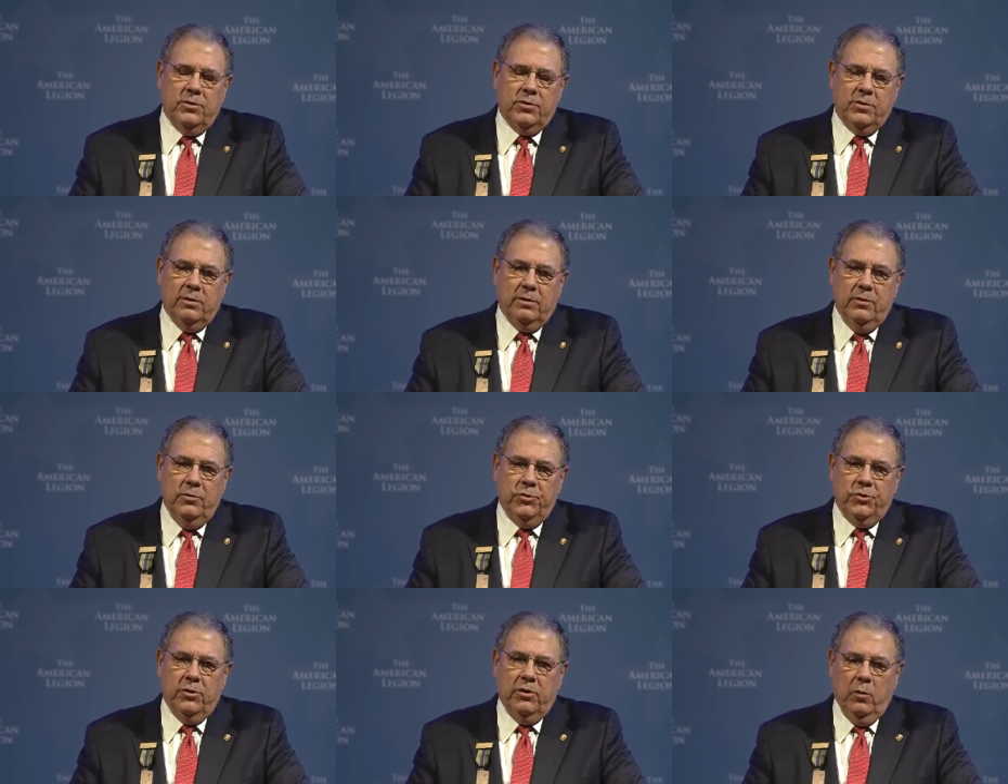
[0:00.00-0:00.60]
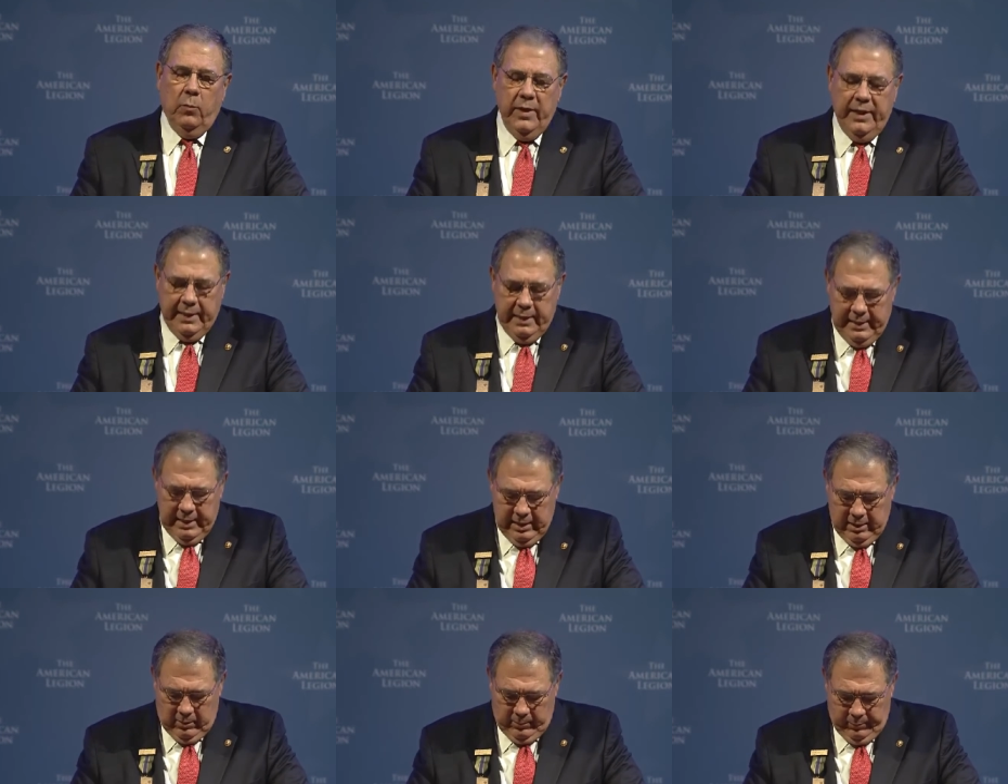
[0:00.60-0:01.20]
solution, or we can
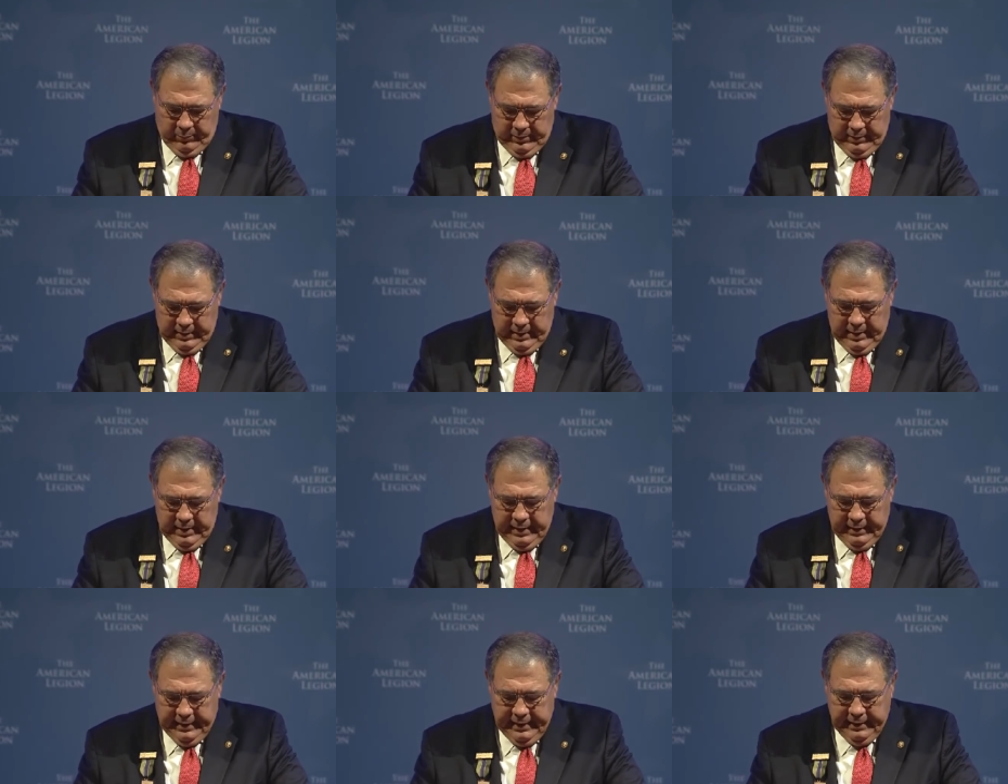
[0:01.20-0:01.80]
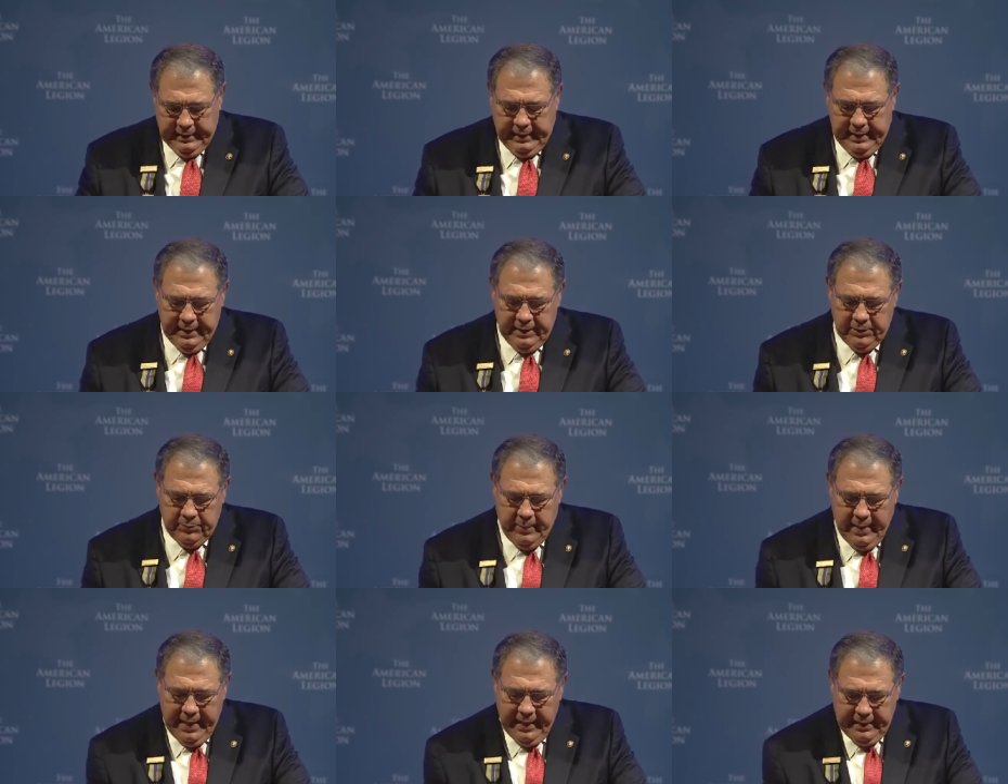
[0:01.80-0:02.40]
help get
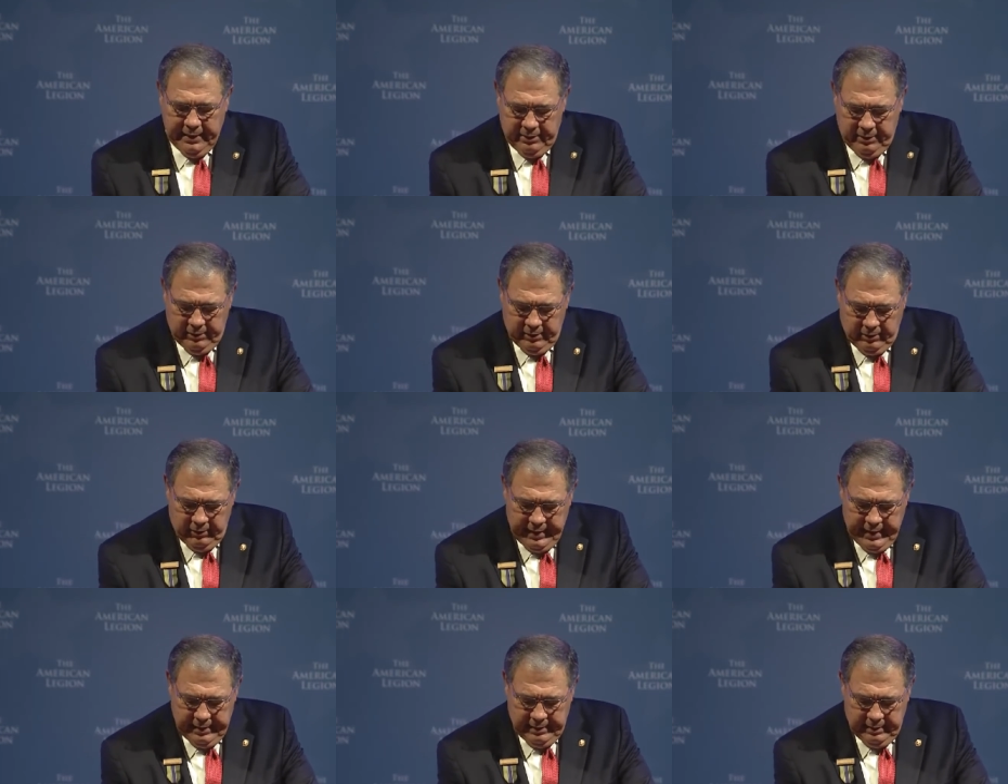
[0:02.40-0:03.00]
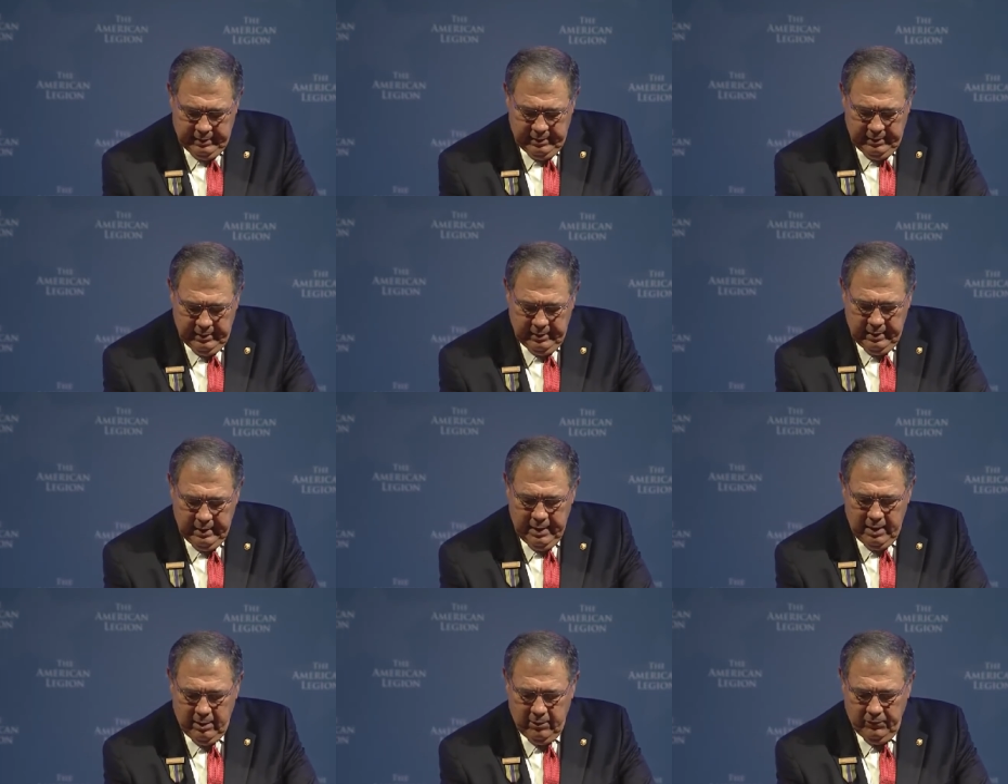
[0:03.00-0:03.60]
kids back into the great
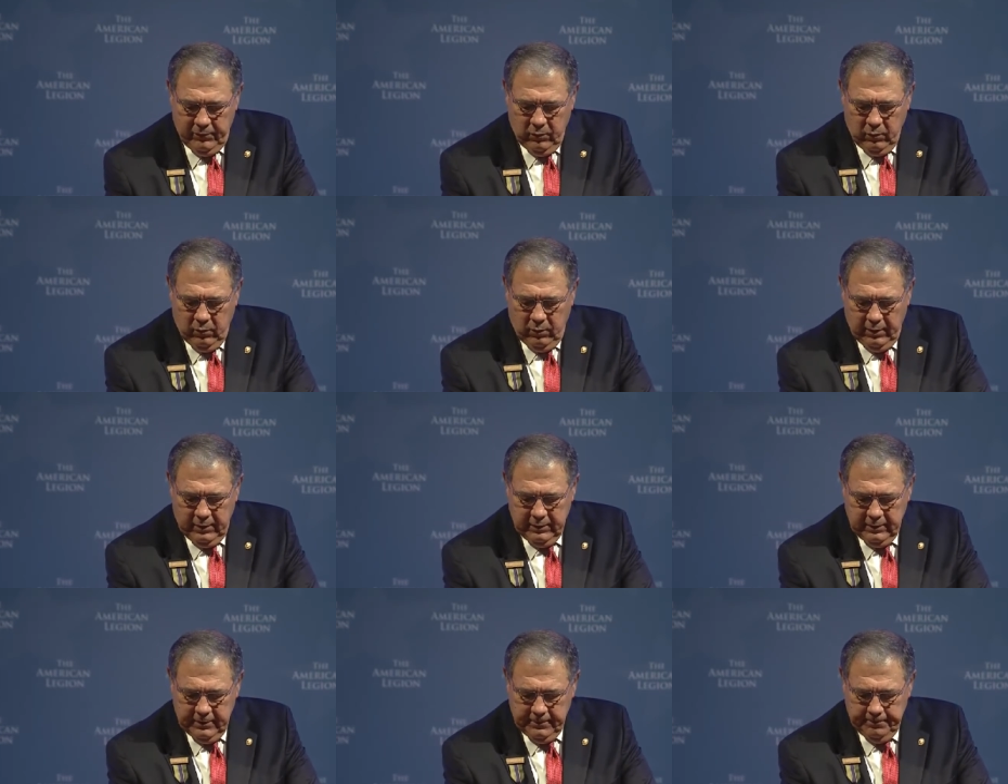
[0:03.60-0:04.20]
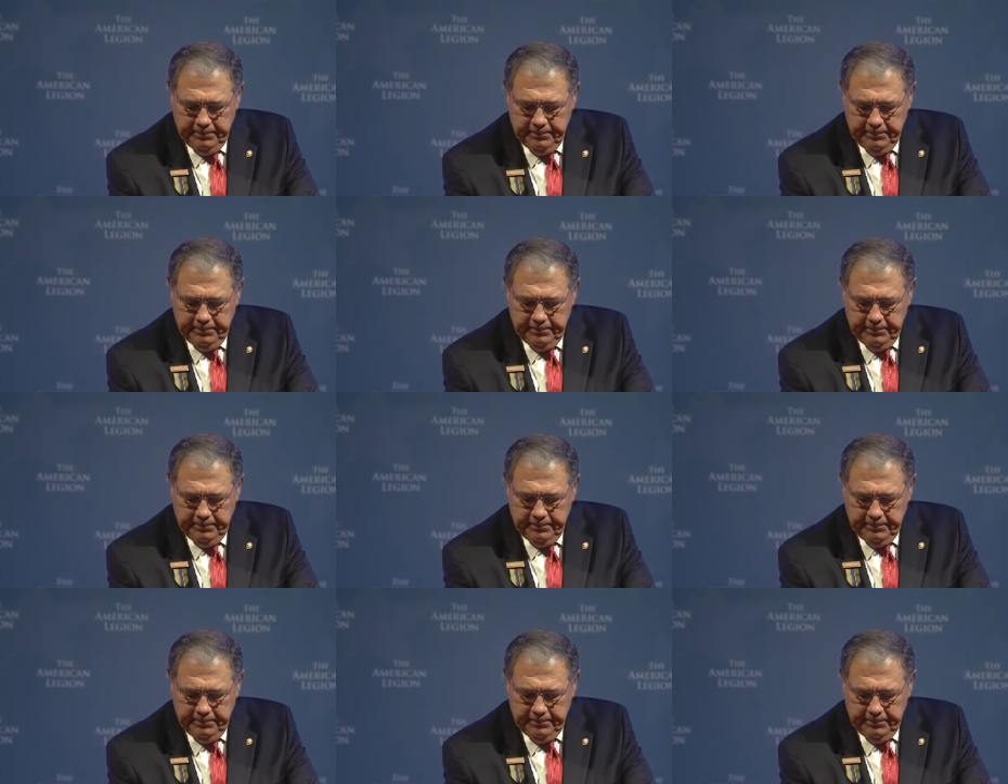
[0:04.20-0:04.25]
out of doors.